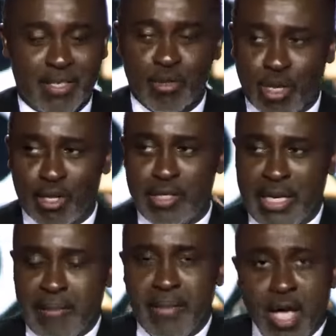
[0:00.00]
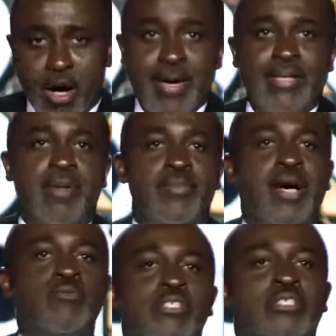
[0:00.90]
Good luck to him. All right,
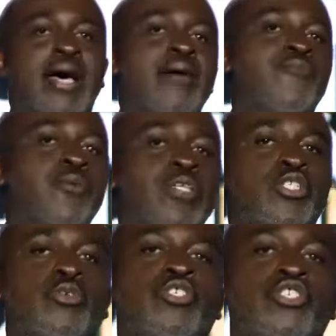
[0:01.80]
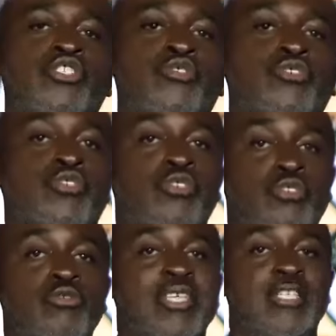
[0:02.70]
now it's time for us to introduce you to a new
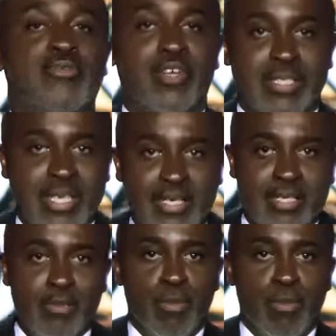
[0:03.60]
set of contestants.